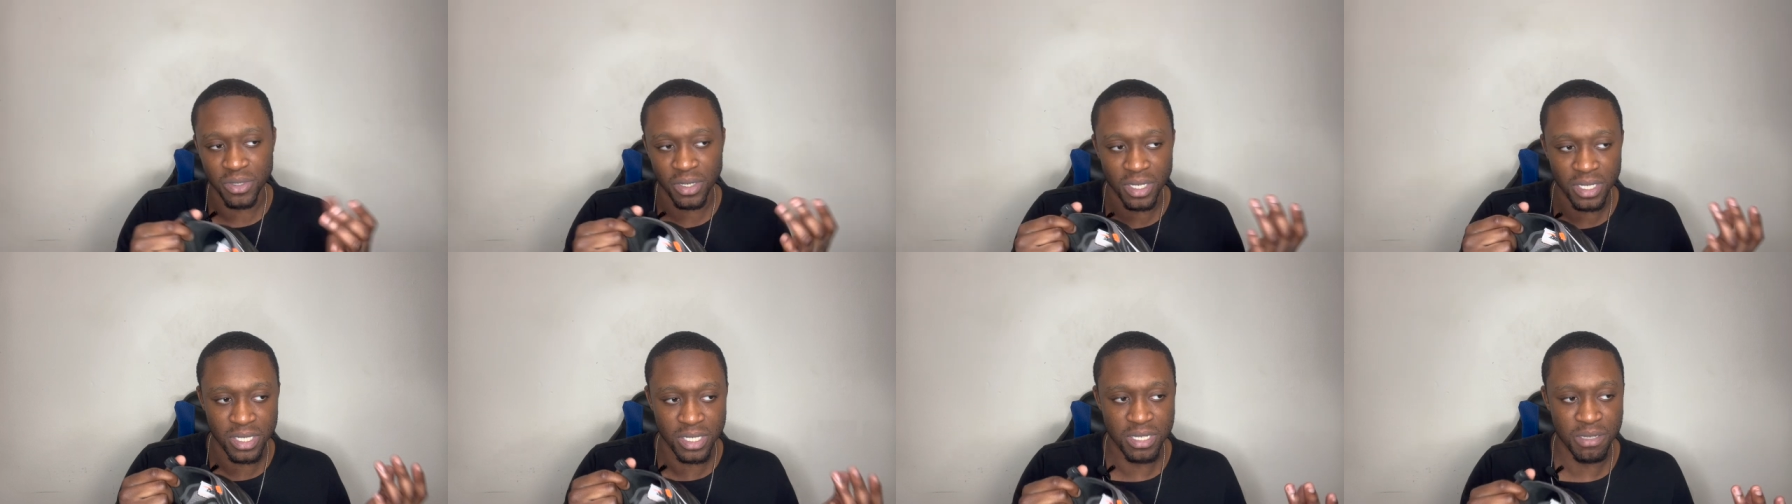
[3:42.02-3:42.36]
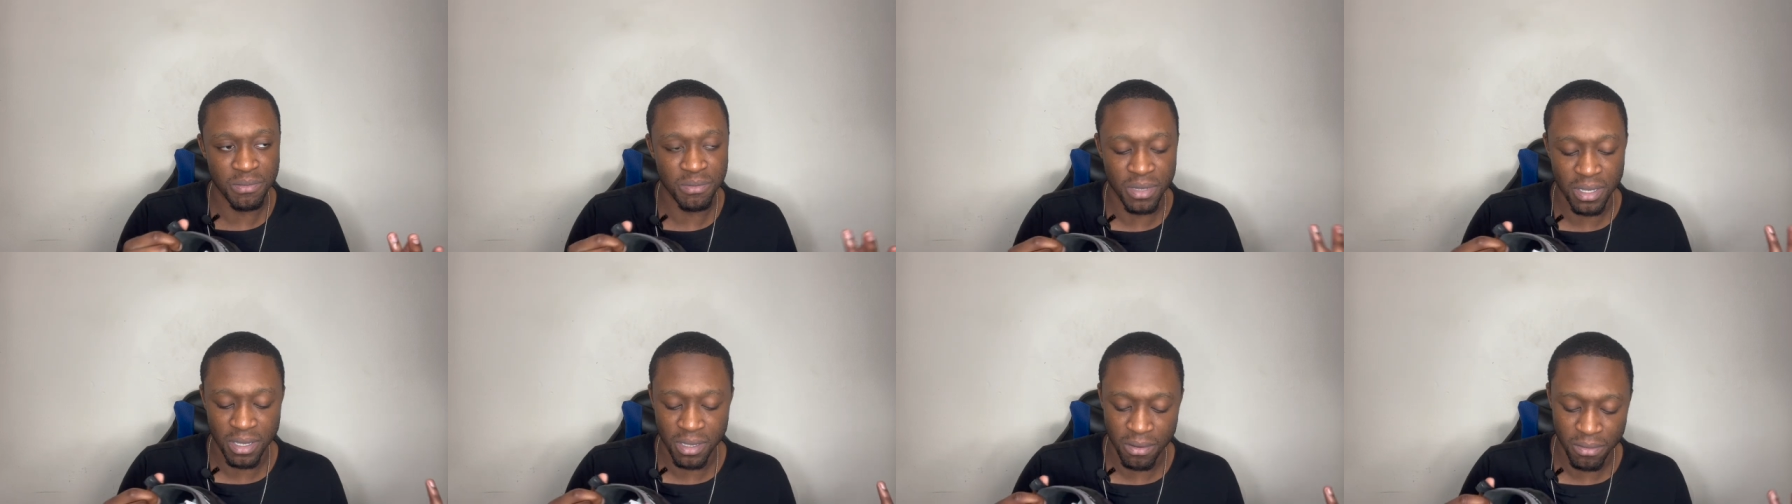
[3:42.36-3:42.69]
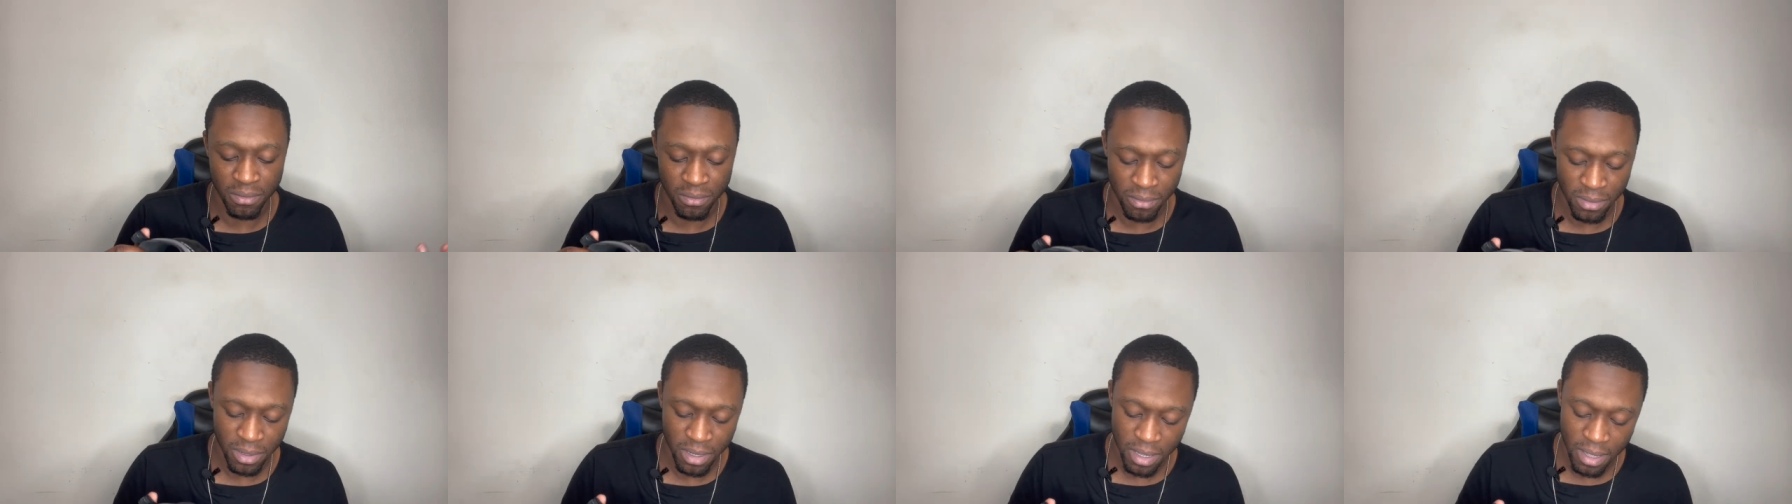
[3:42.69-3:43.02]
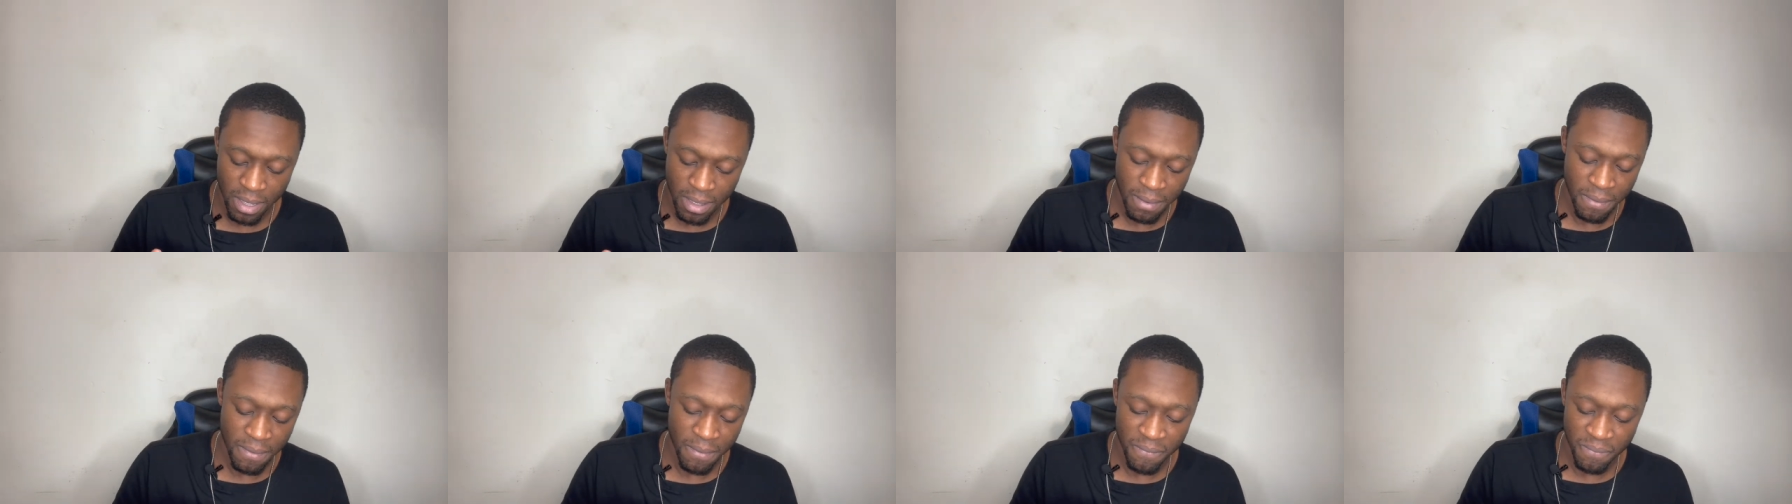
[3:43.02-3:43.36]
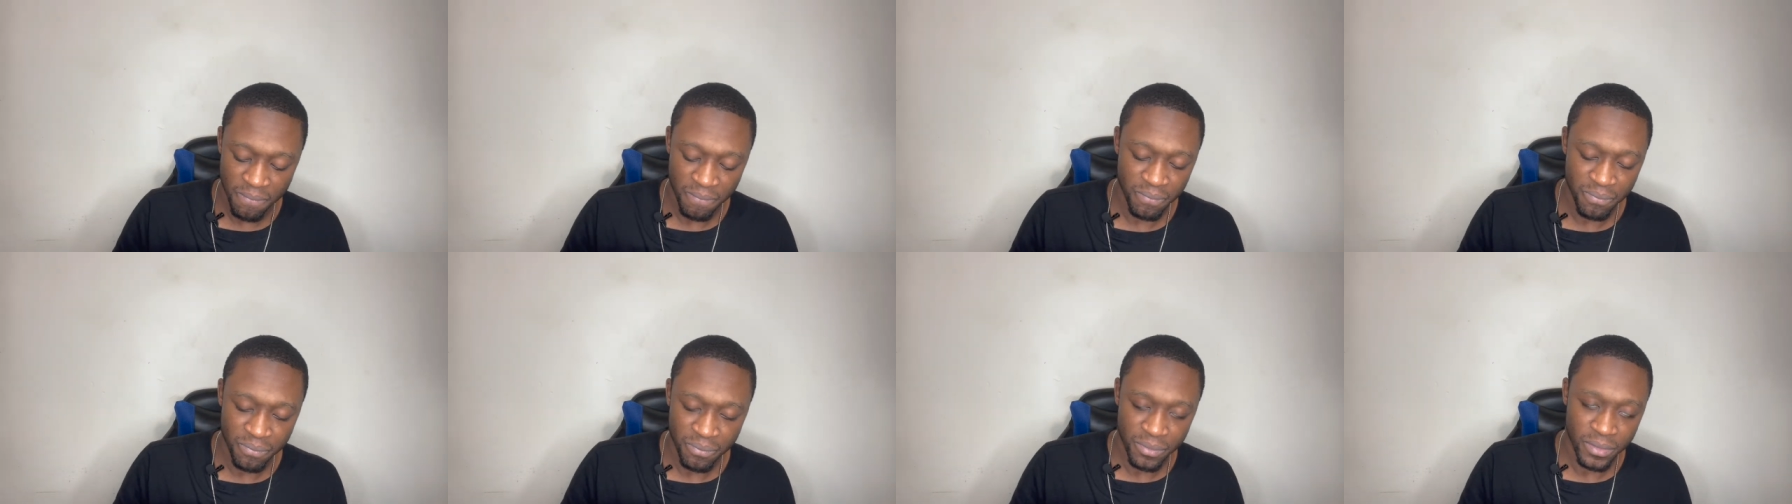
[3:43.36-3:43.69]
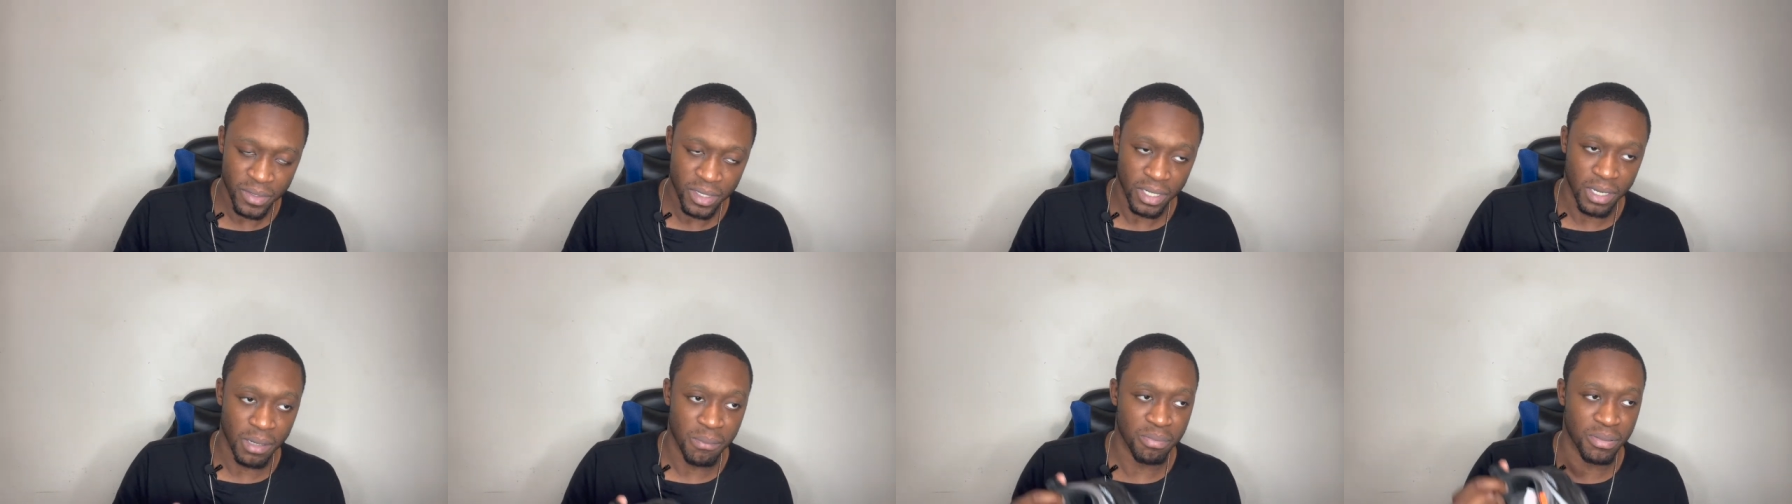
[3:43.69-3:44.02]
you're gonna see me
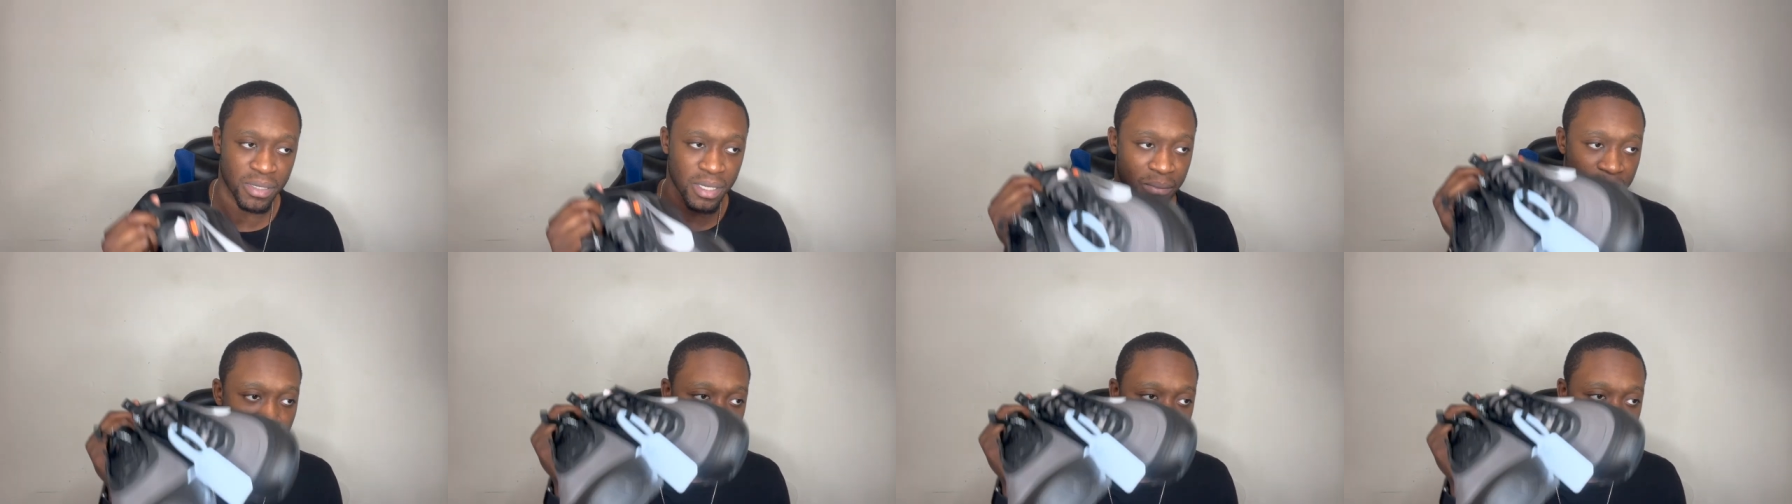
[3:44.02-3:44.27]
complete